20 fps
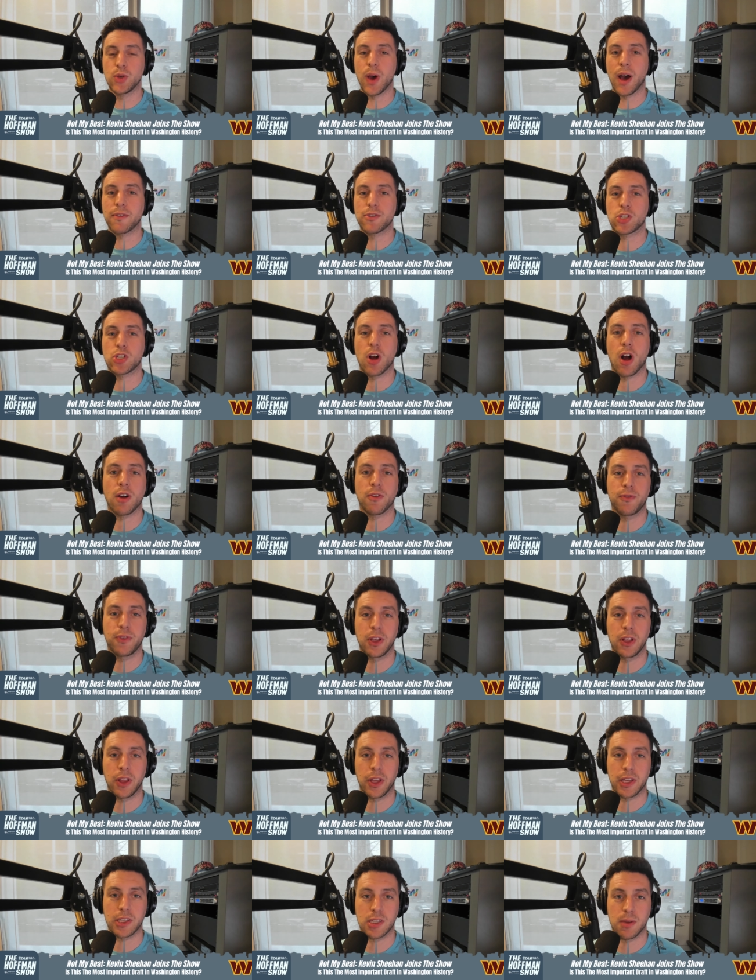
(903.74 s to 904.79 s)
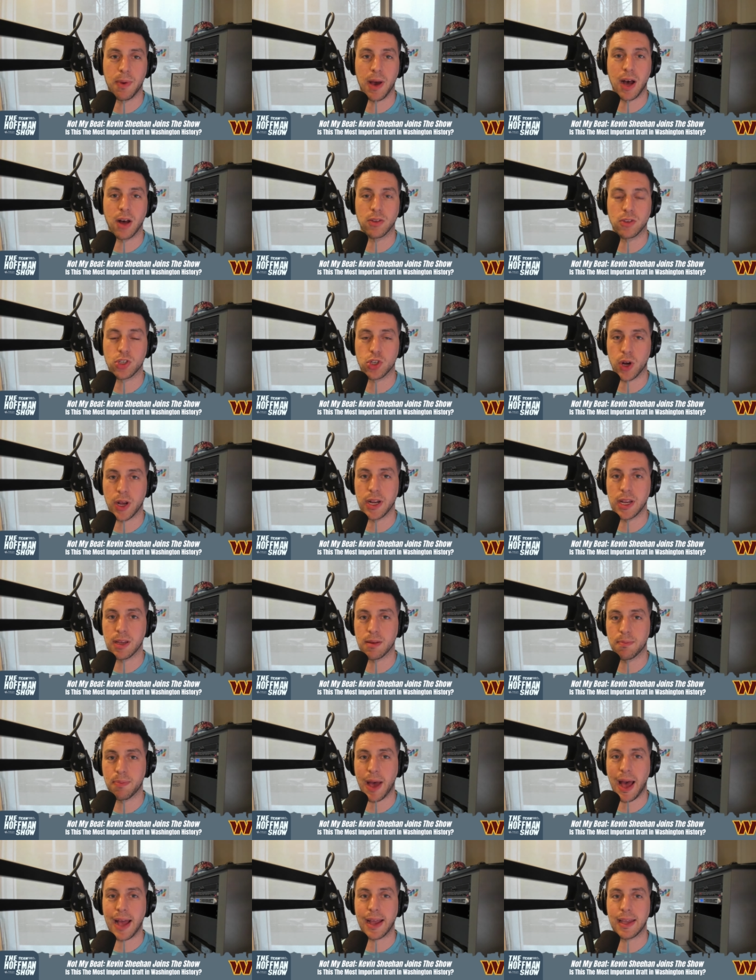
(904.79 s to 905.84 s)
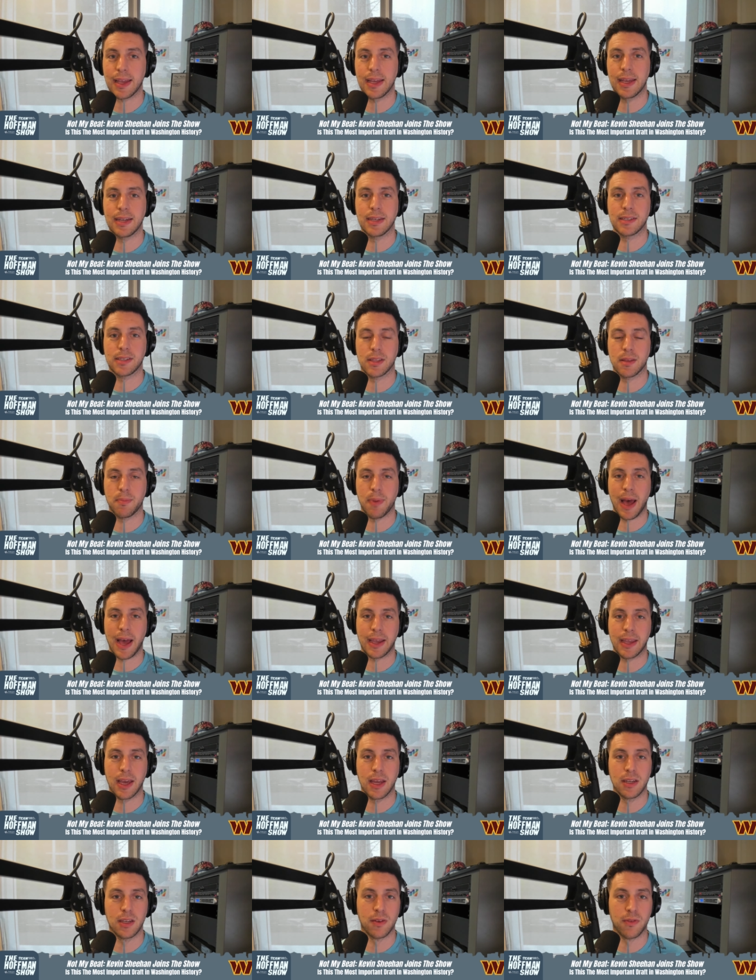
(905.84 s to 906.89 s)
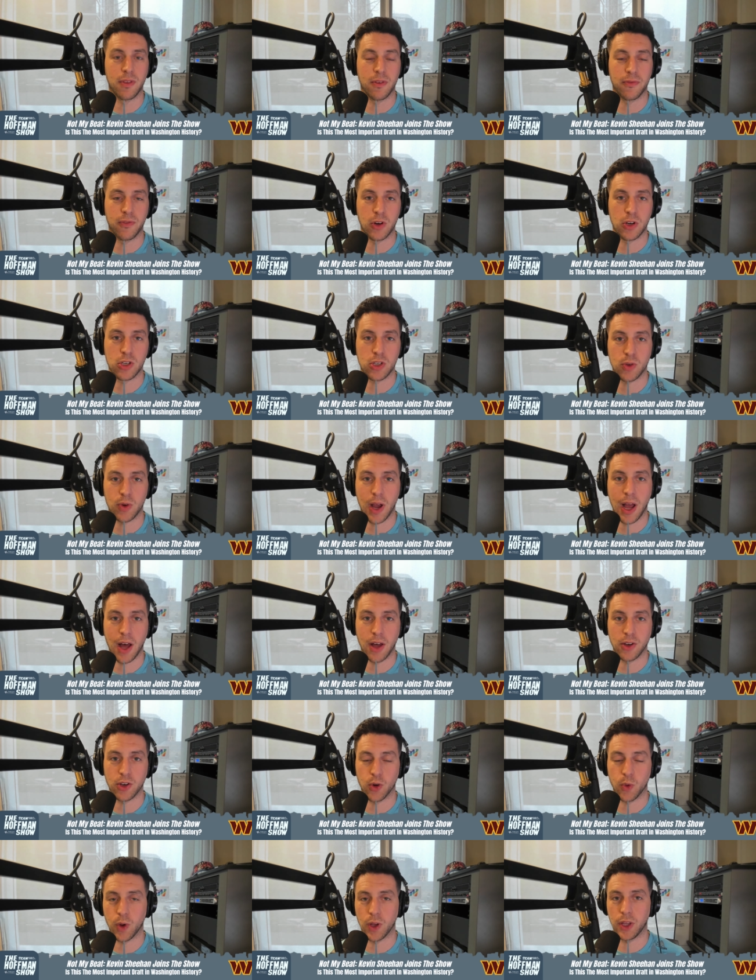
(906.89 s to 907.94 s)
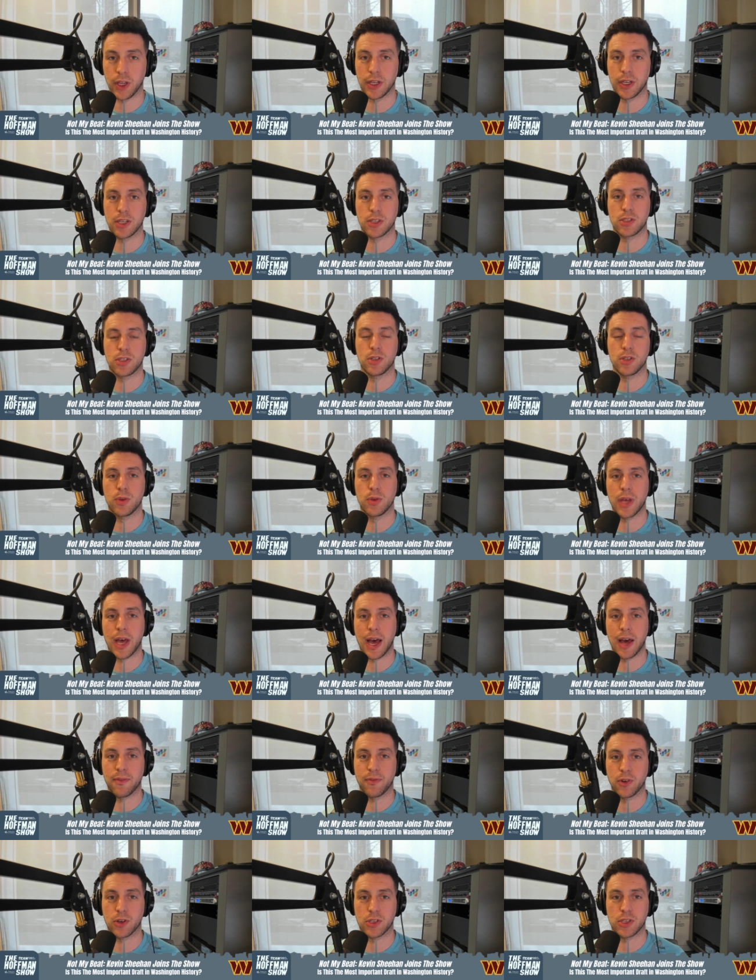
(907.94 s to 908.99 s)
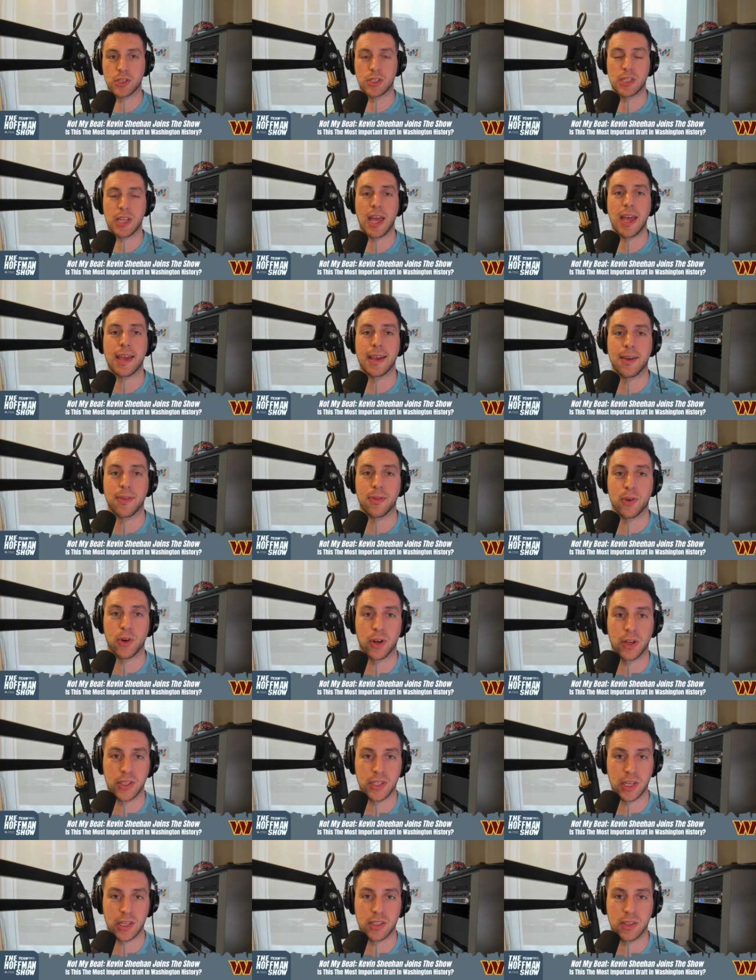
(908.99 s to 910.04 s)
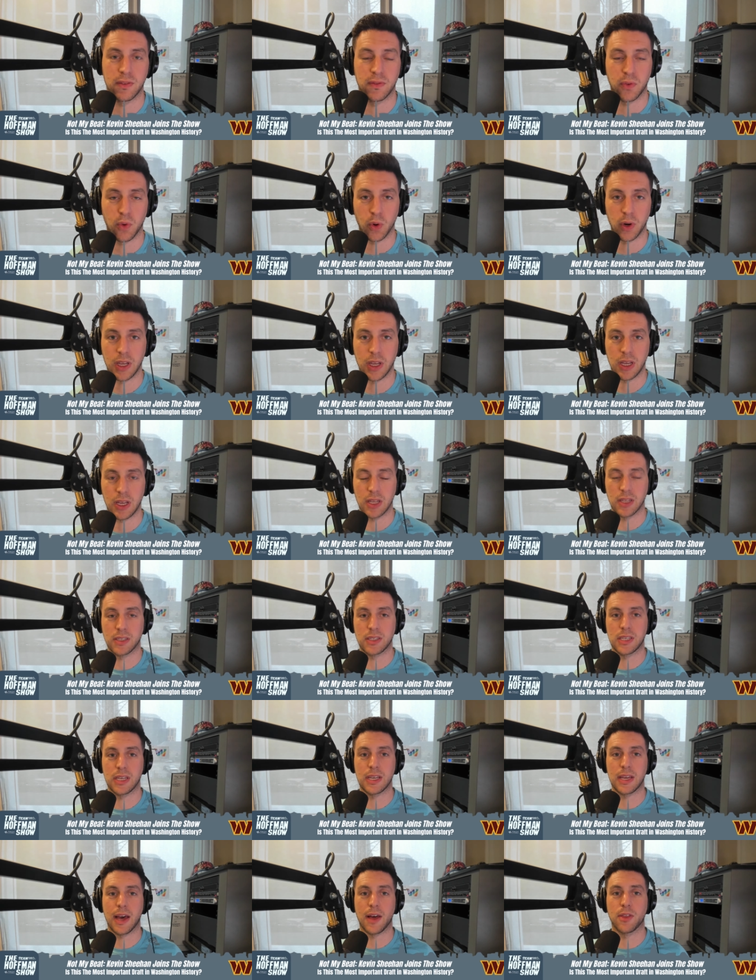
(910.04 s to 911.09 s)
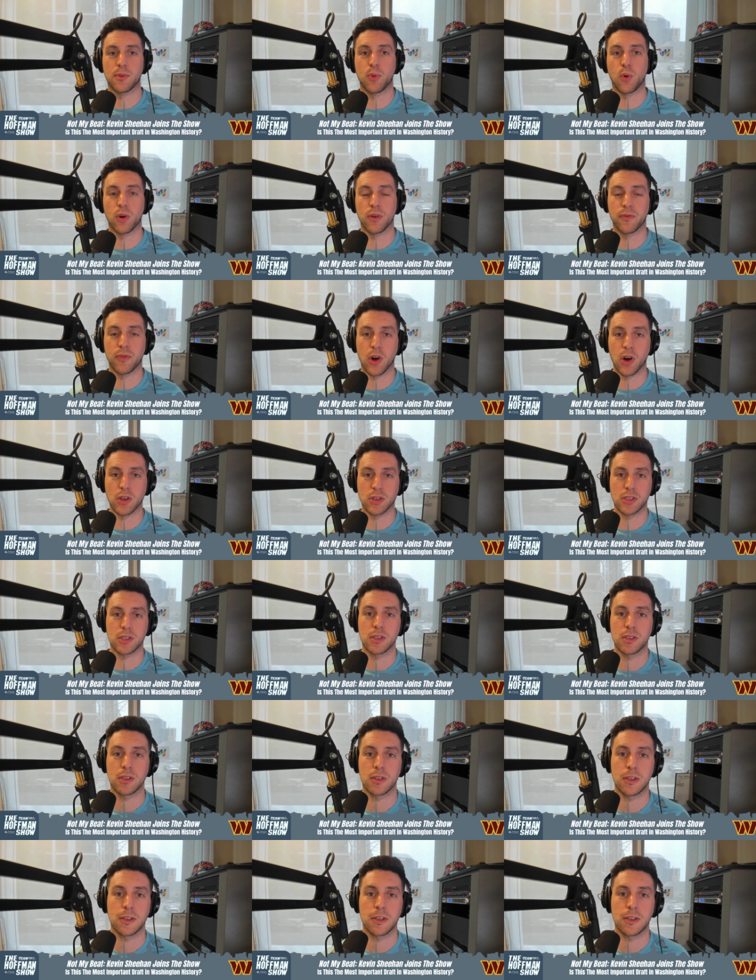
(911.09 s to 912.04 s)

you have strong feelings about trading back into the back end of the first round, your willingness to do that versus staying at 36 and 40 and seeing how the board falls?